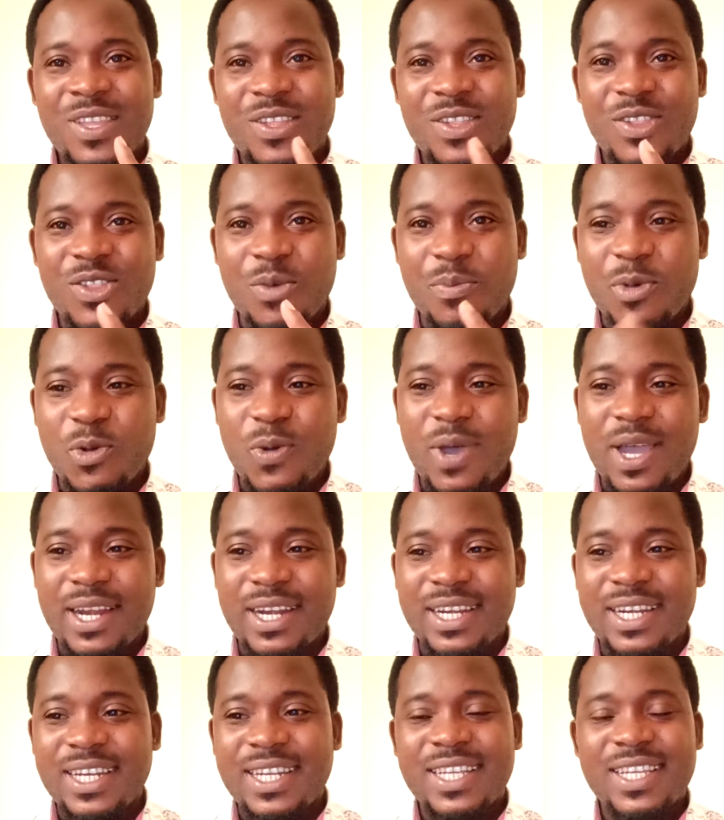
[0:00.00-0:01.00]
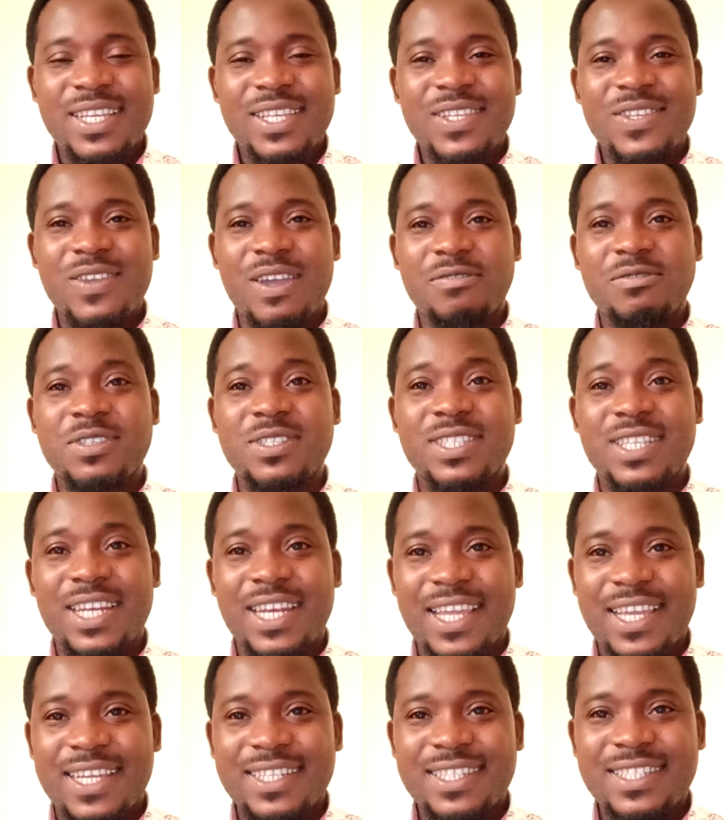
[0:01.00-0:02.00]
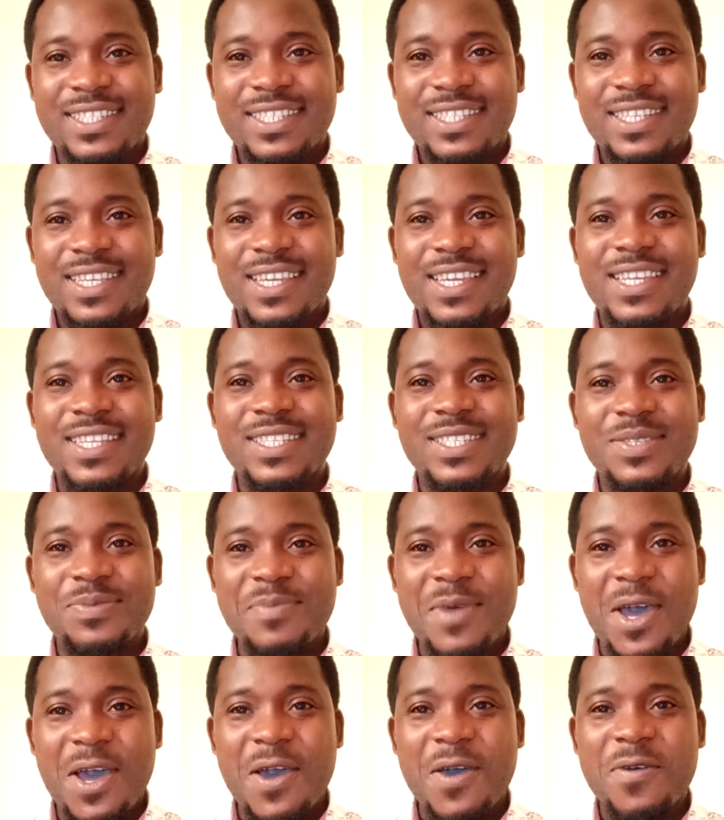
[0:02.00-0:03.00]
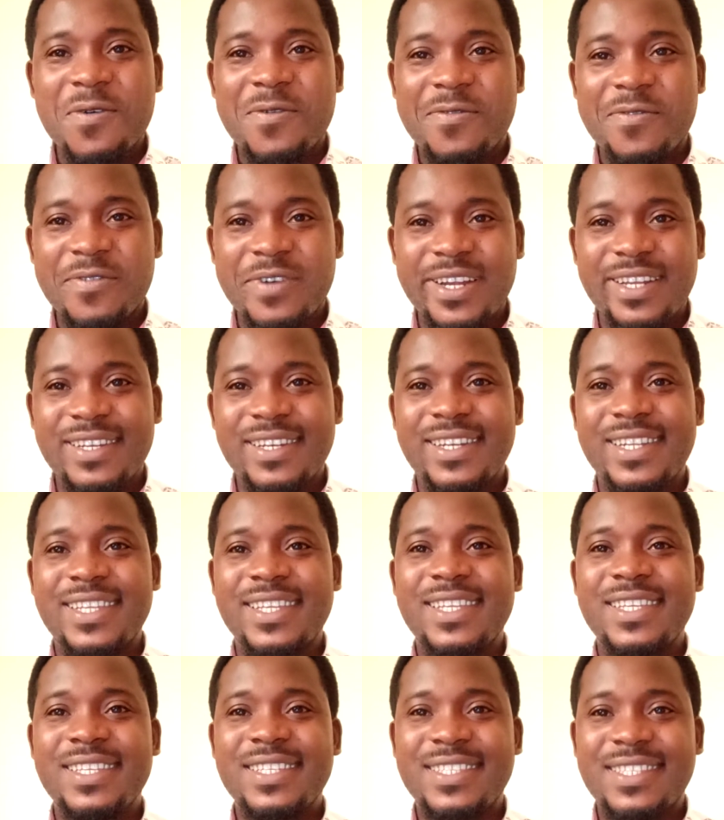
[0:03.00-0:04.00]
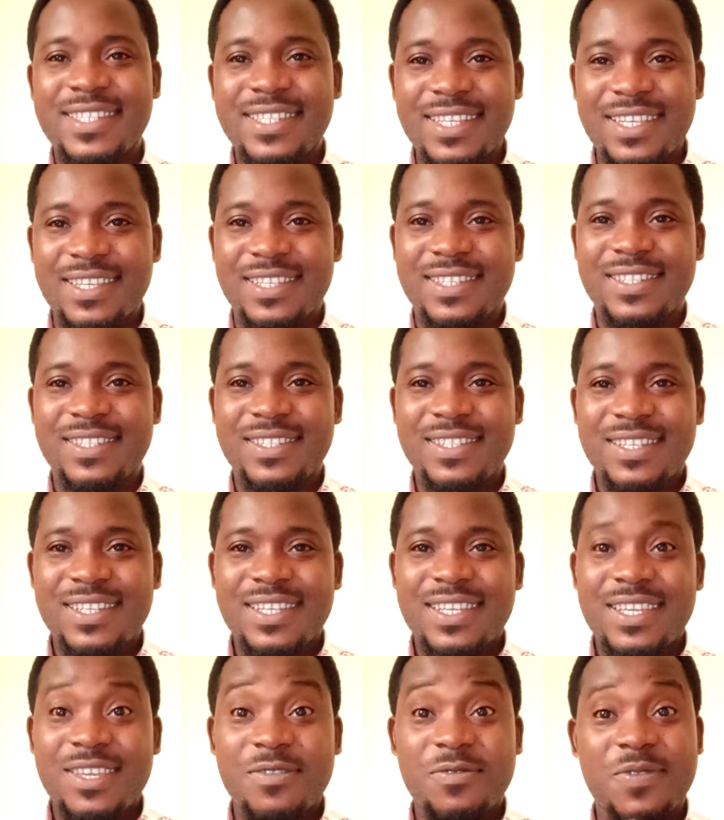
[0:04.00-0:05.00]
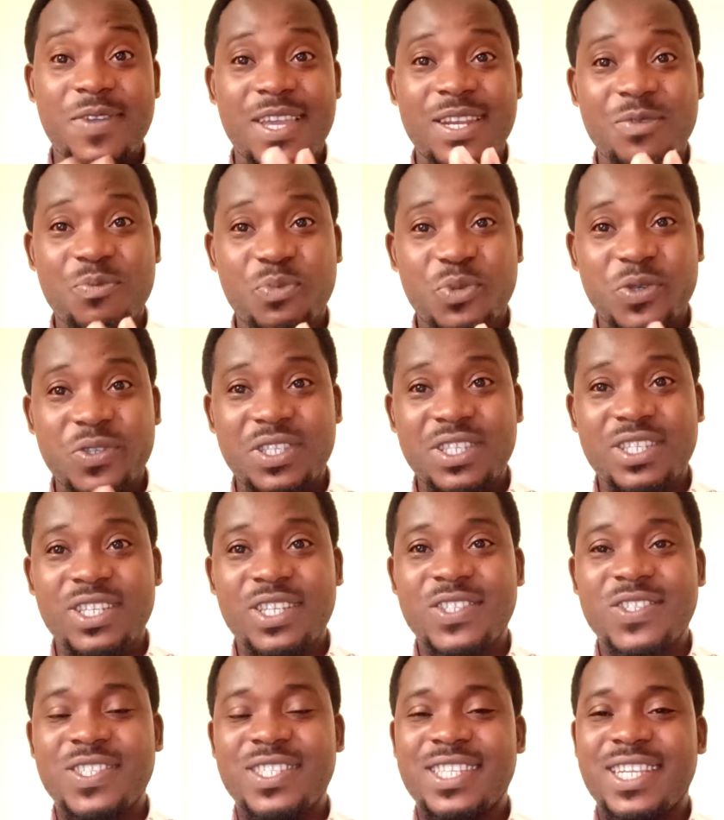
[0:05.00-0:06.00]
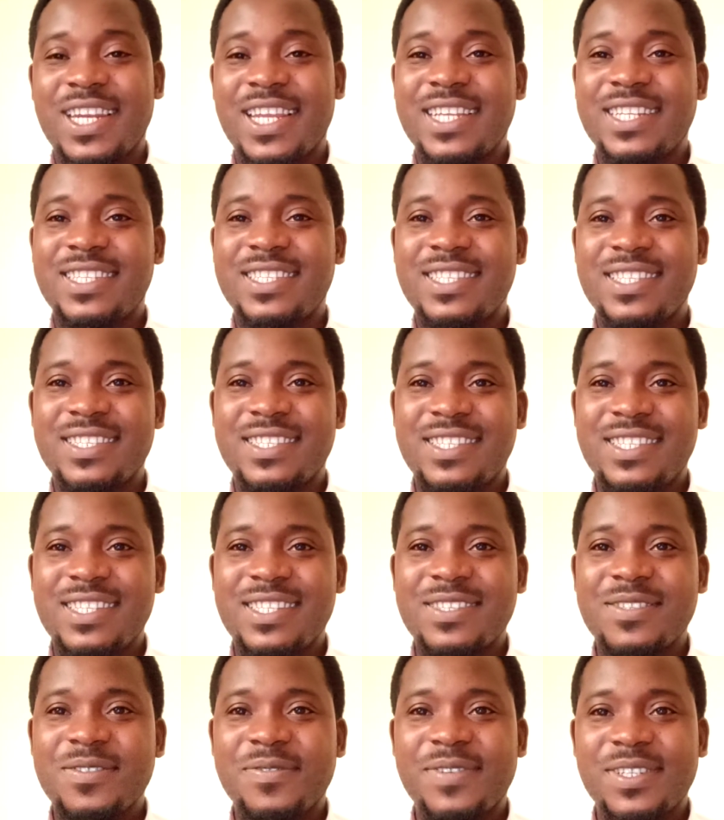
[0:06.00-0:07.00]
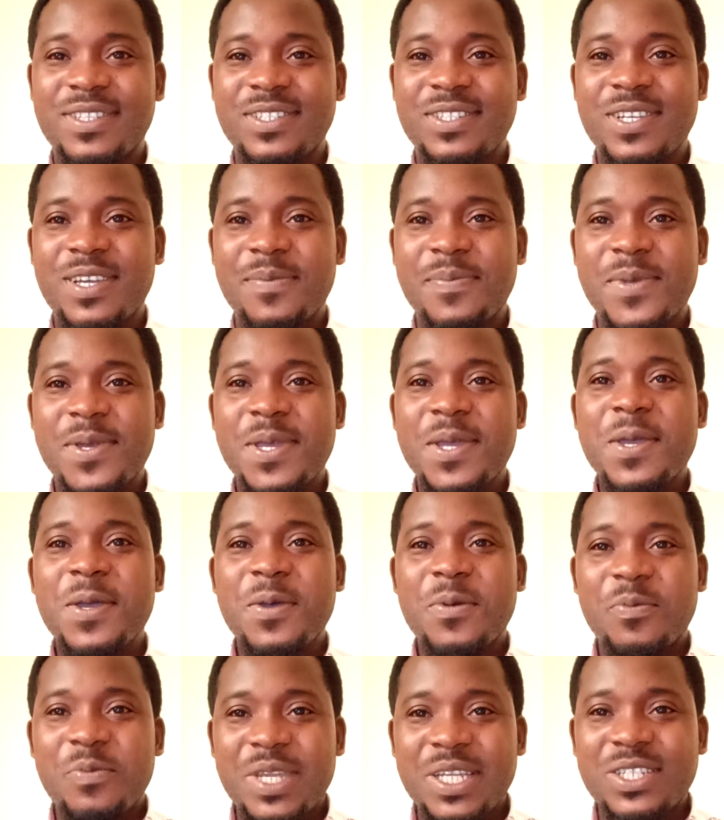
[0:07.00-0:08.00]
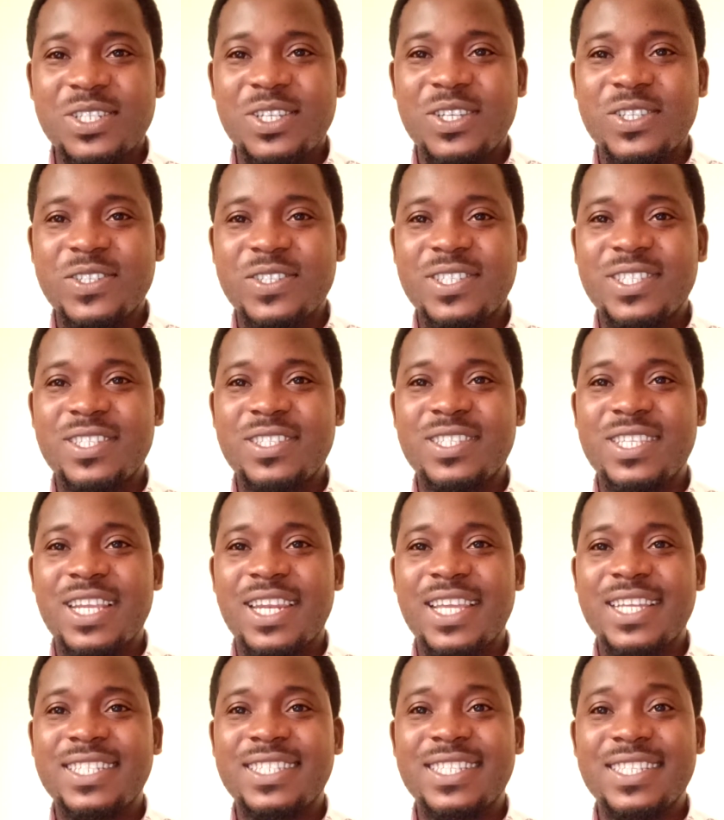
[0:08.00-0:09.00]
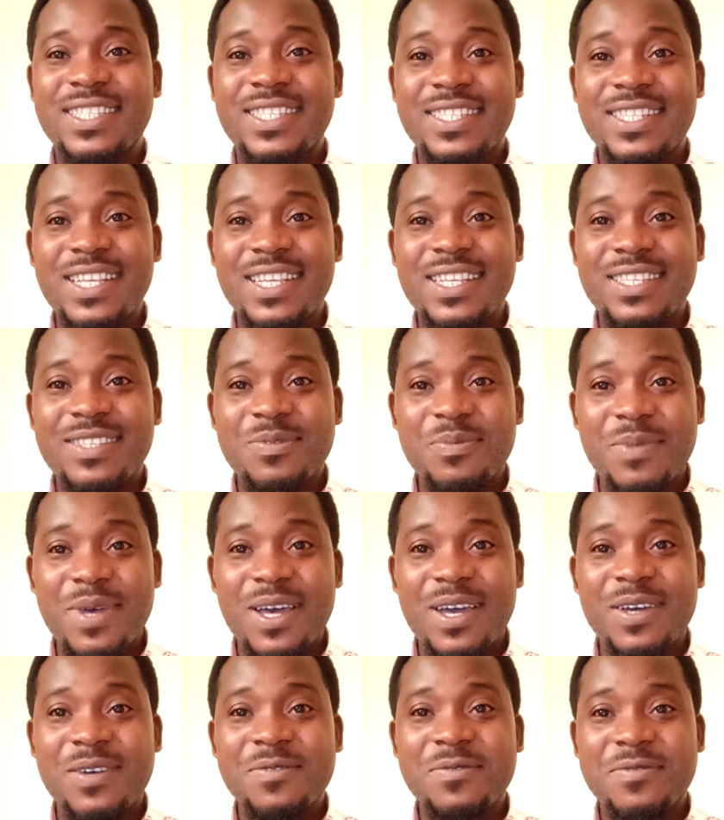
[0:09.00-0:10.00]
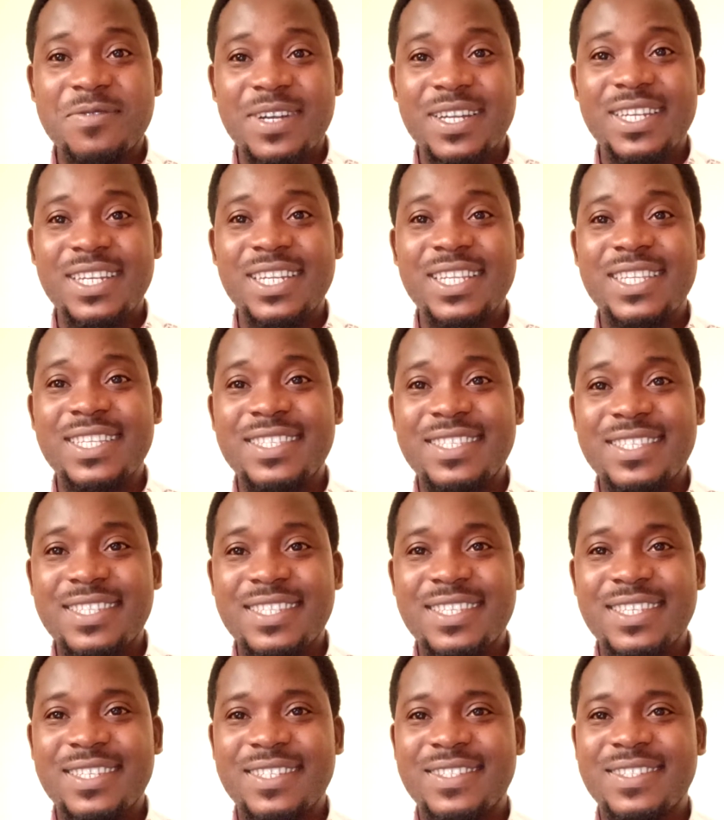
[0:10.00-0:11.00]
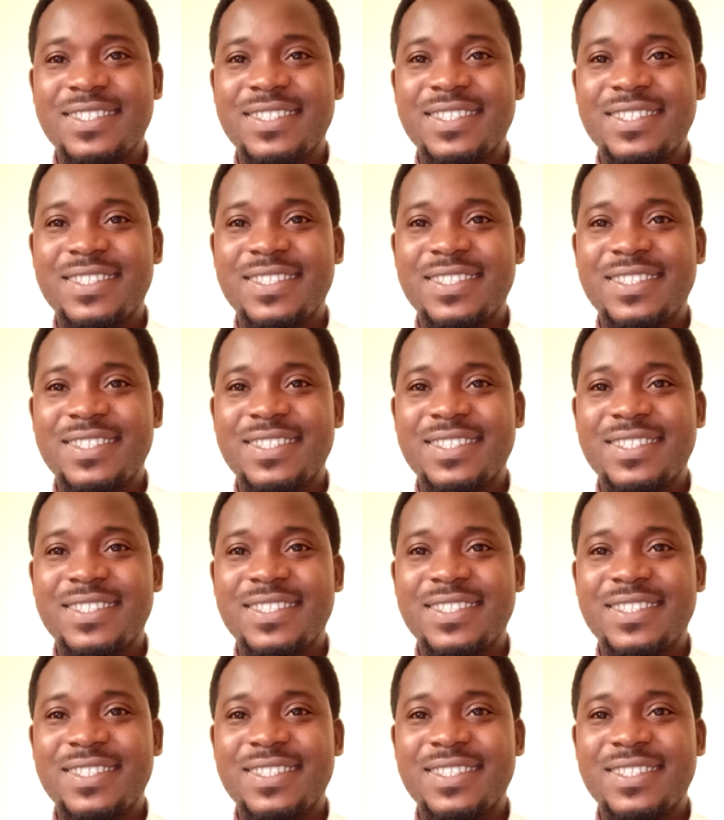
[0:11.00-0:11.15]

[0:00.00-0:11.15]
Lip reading: Number 1, you have to select a SMAW friendly steel. If you're in the position to select the steel for the job, make sure you select a SMAW friendly steel